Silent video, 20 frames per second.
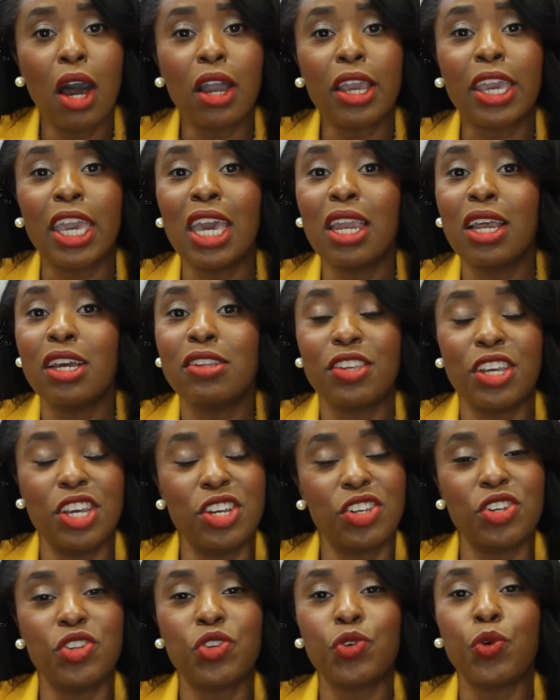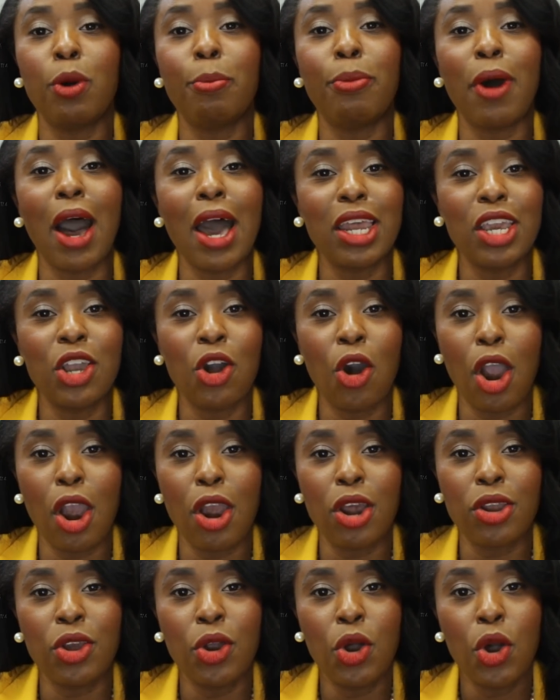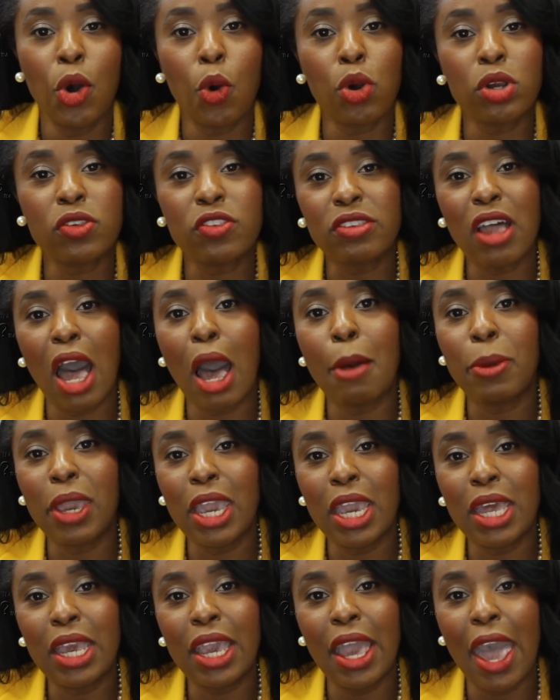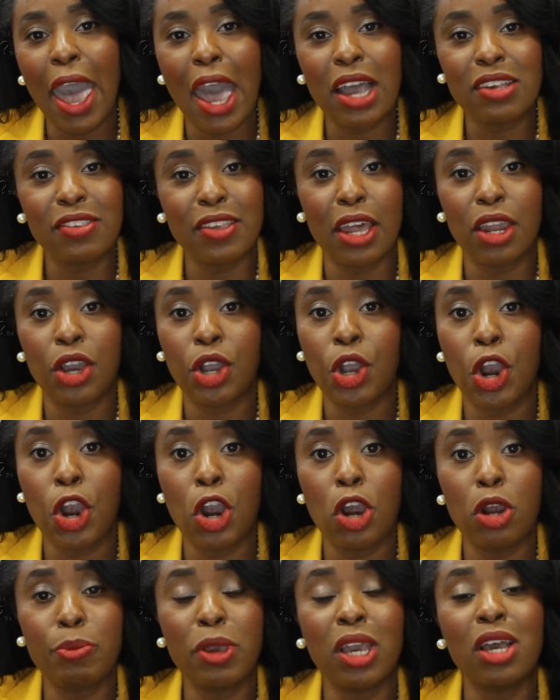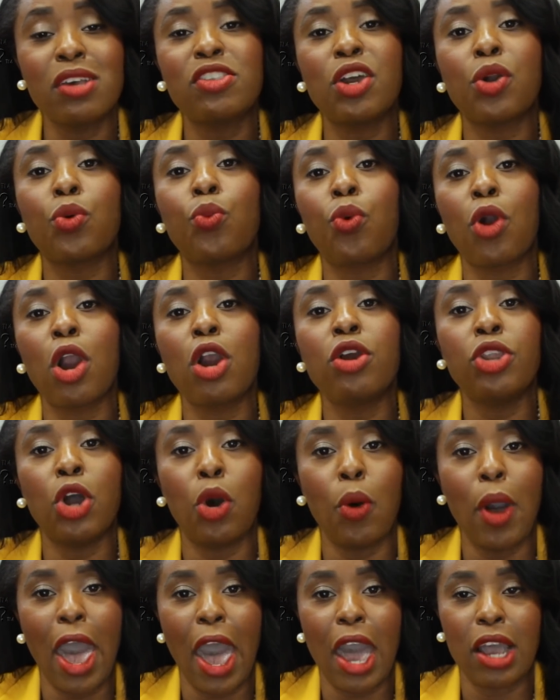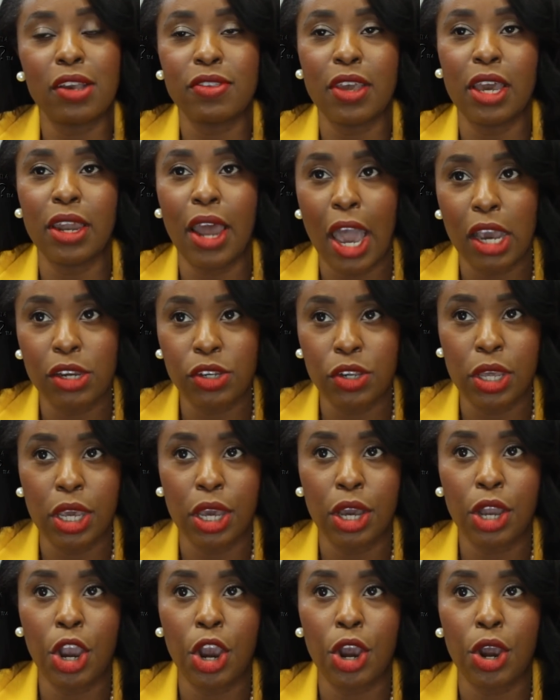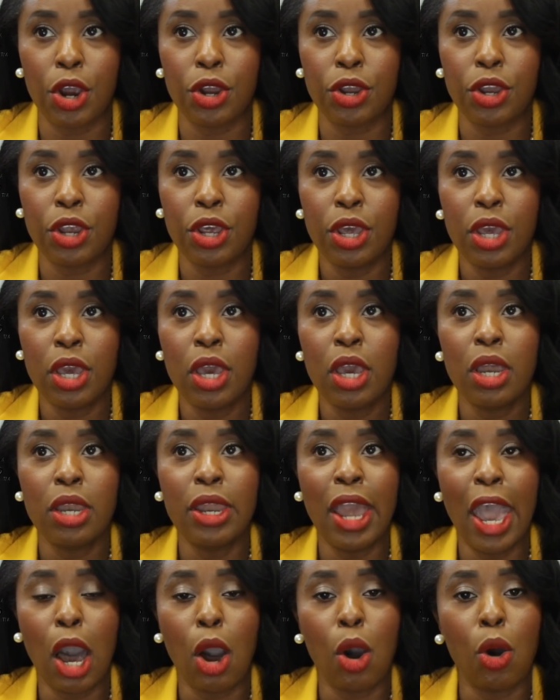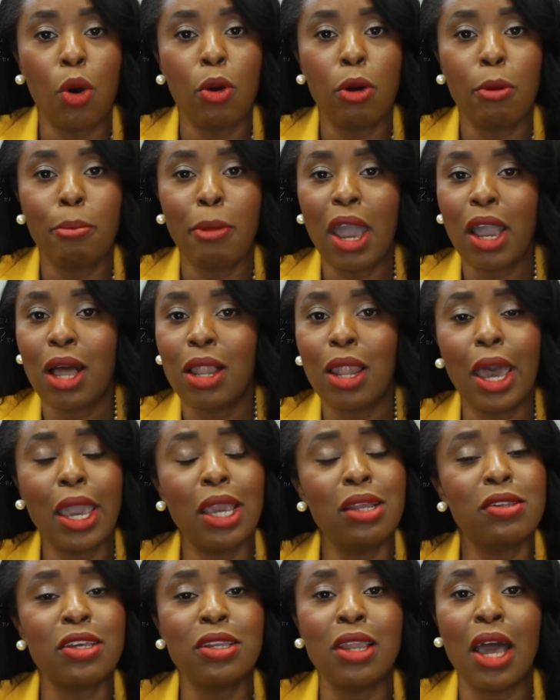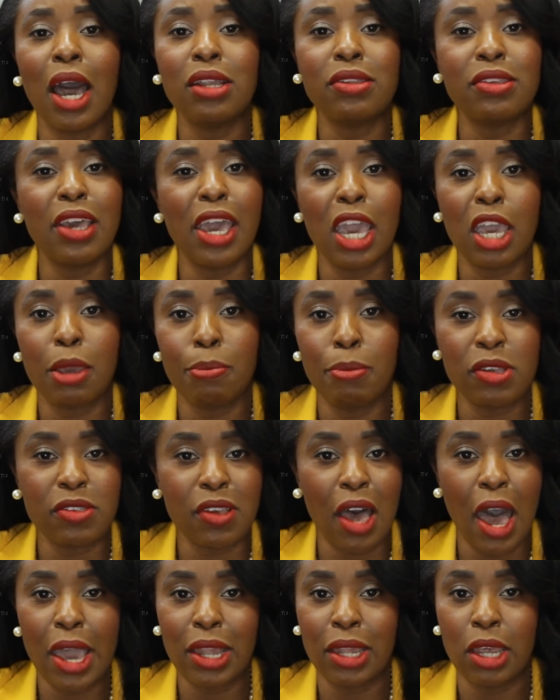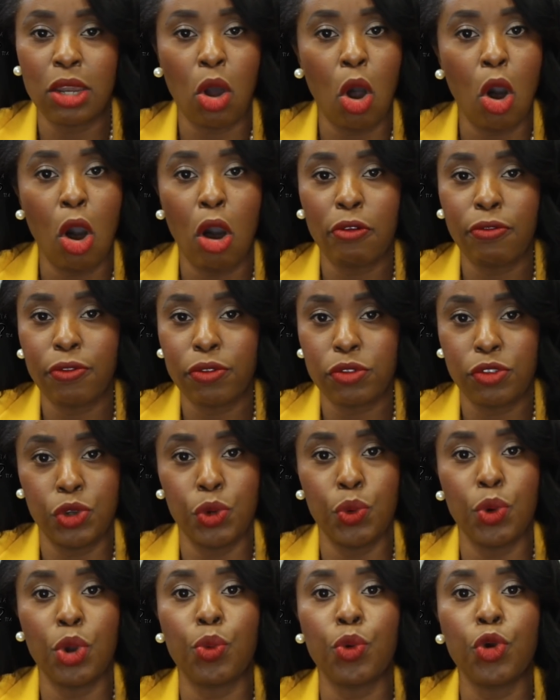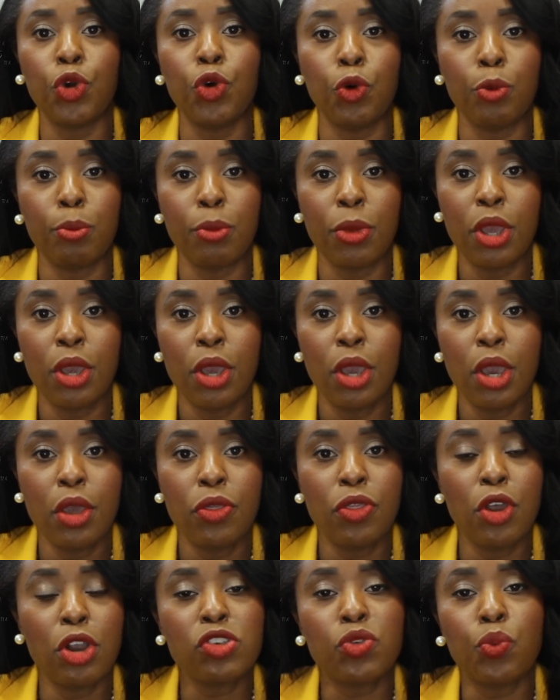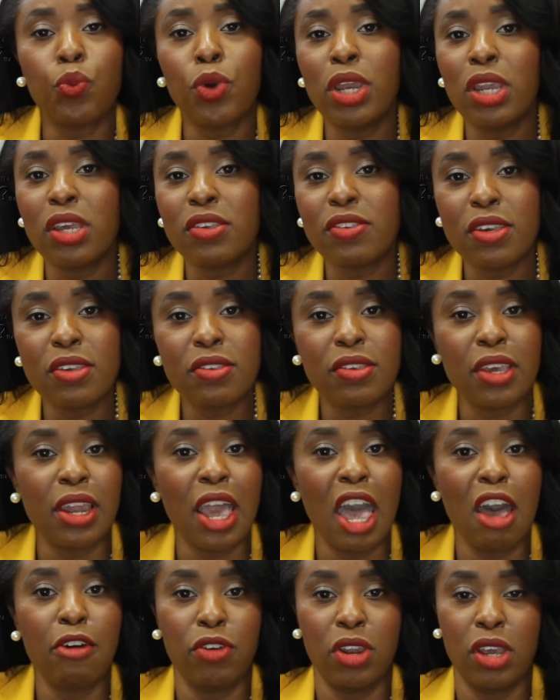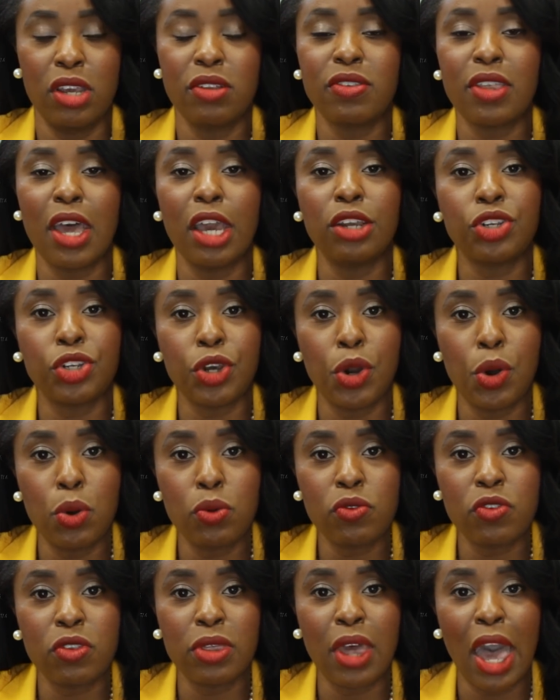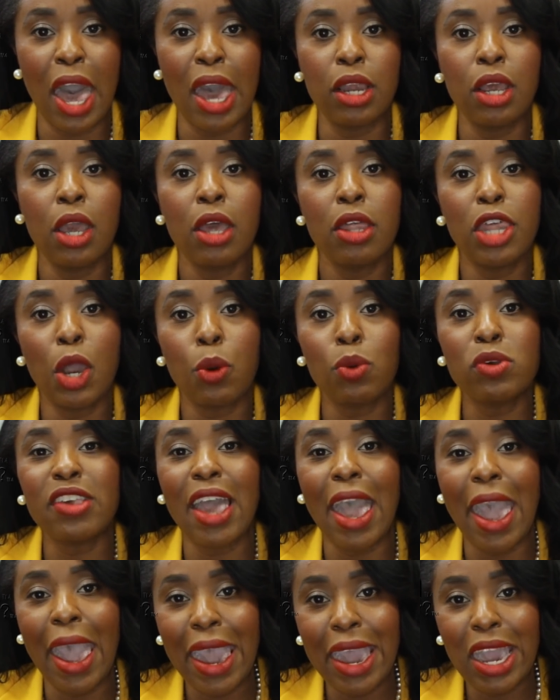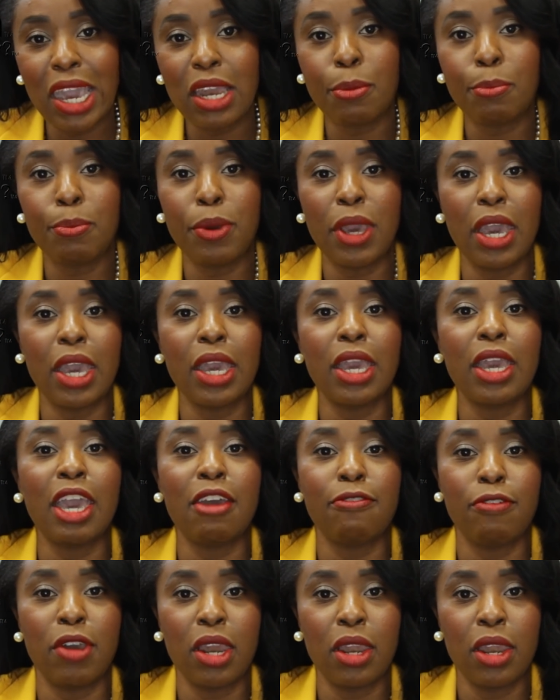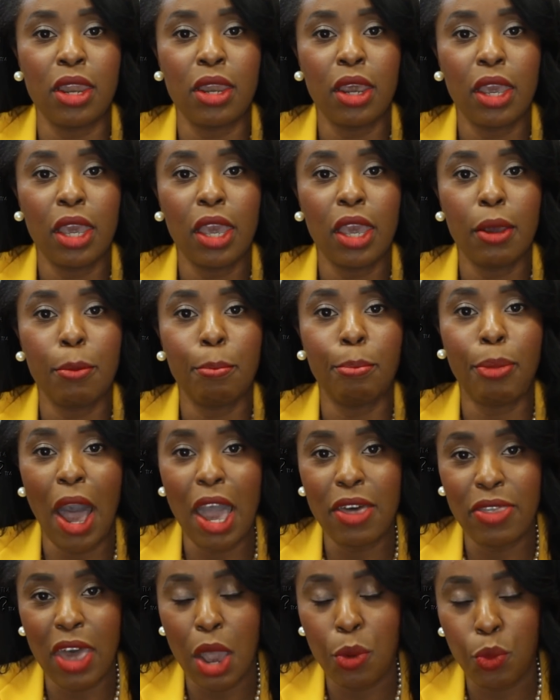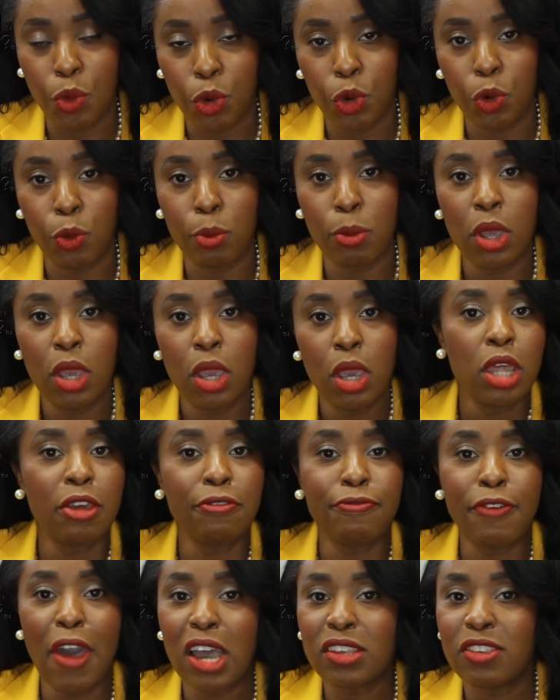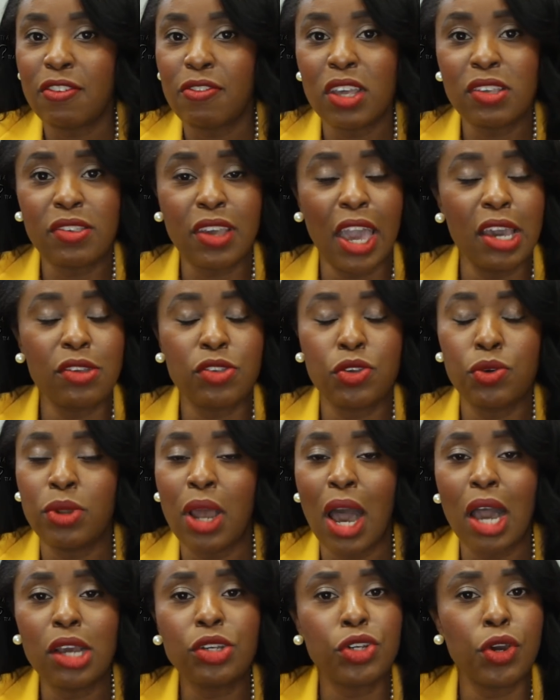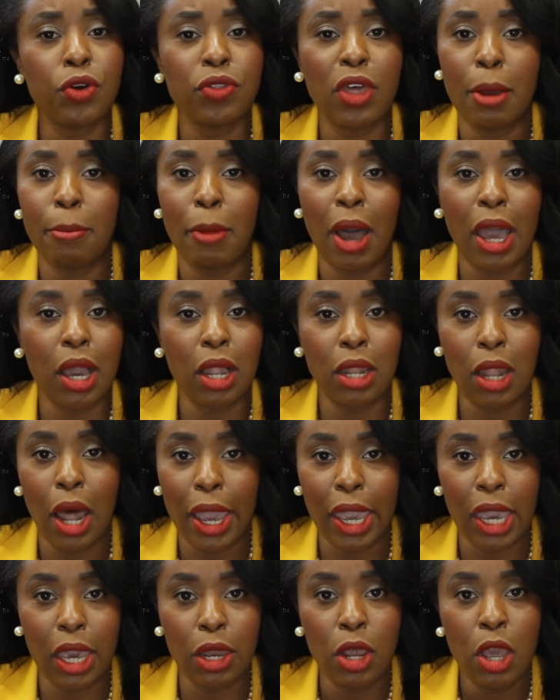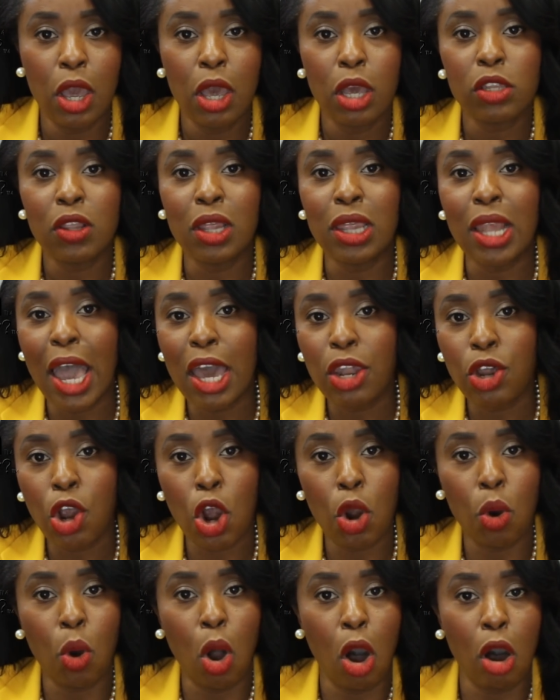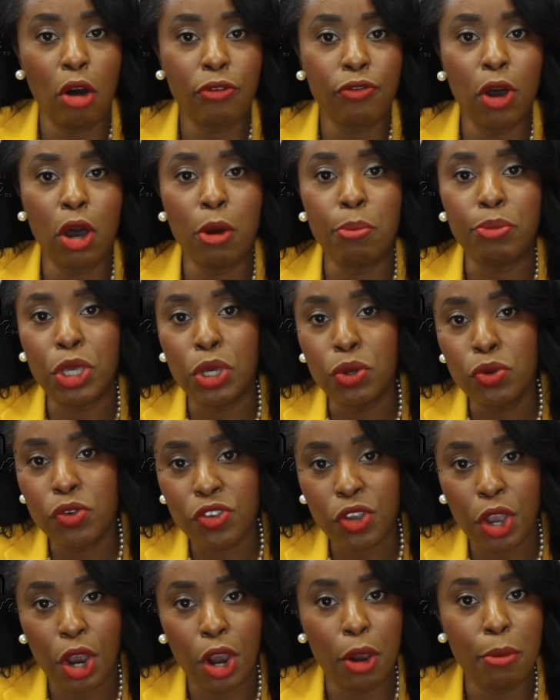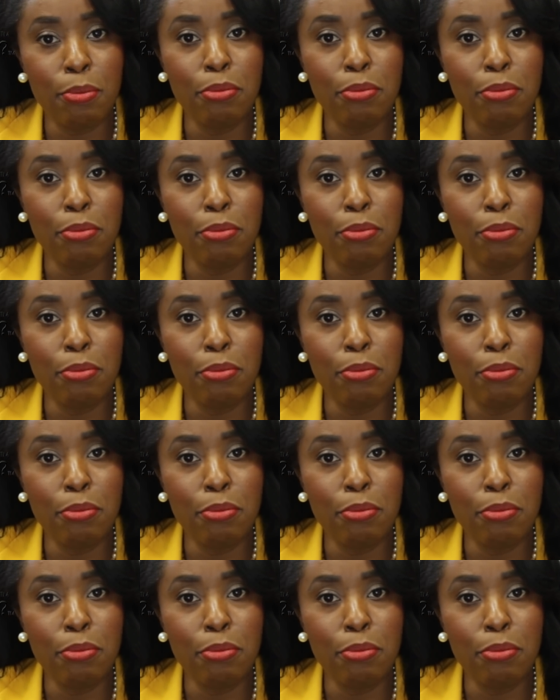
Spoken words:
get attention to a bodyguard, or stop any acts that occurred, because there were no acts that actually occurred. Now, my client did not take Miss Island off to a room. There's witnesses and evidence that shows that there was aid being given by that room. The facts of this case do not show that my client led her off, abused her,